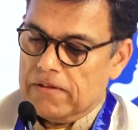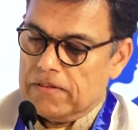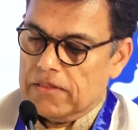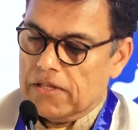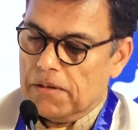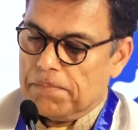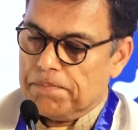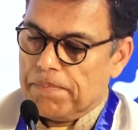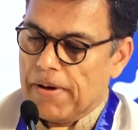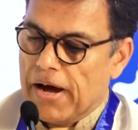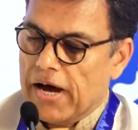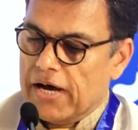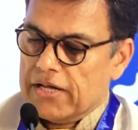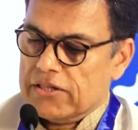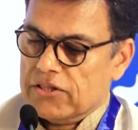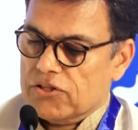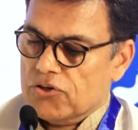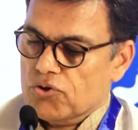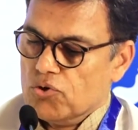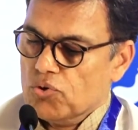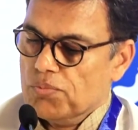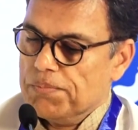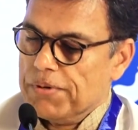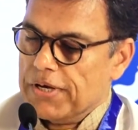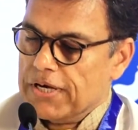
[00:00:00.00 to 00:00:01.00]
The
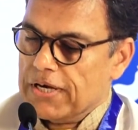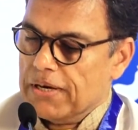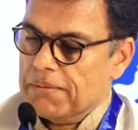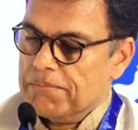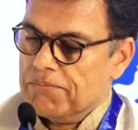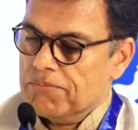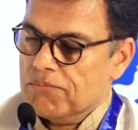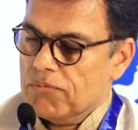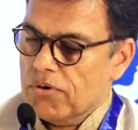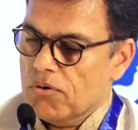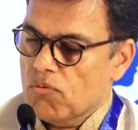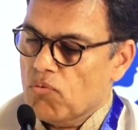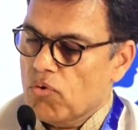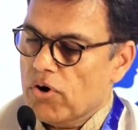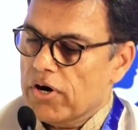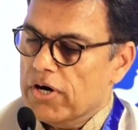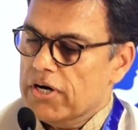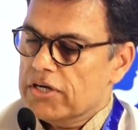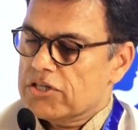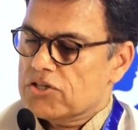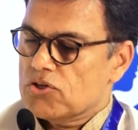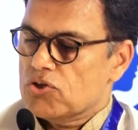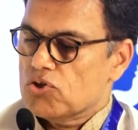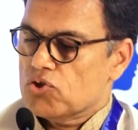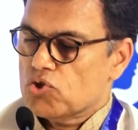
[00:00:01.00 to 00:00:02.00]
path to become
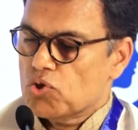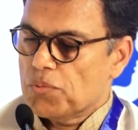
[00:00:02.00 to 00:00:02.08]
world's